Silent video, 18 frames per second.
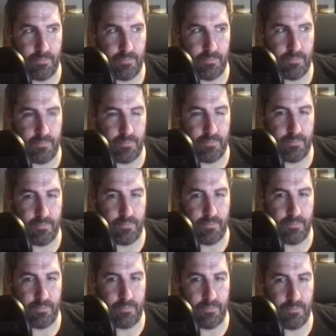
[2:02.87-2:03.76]

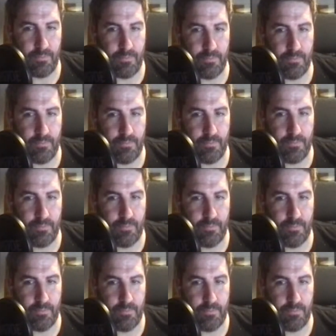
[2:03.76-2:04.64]

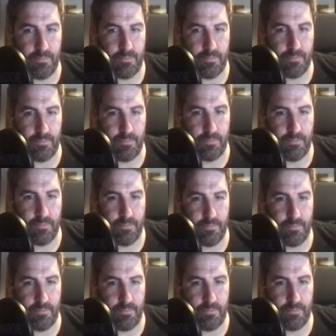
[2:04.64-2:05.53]

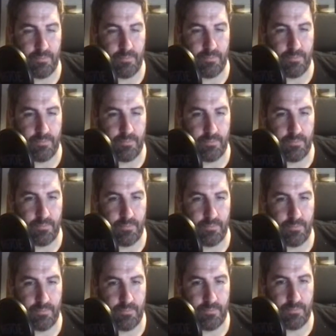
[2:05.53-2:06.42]

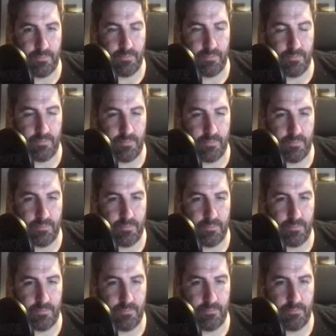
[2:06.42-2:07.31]

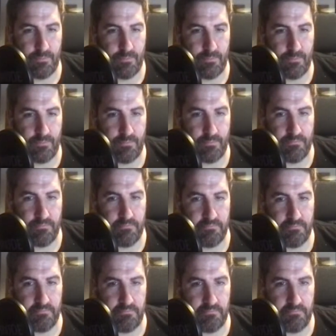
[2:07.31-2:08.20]

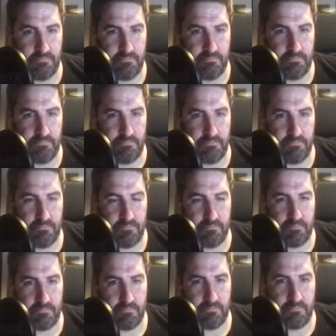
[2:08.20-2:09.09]

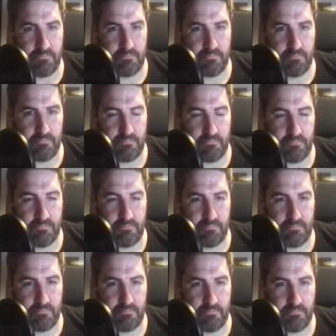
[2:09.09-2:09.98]

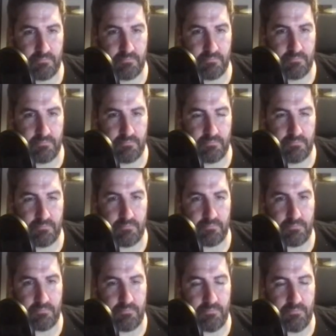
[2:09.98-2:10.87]
No words are spoken by the person on screen.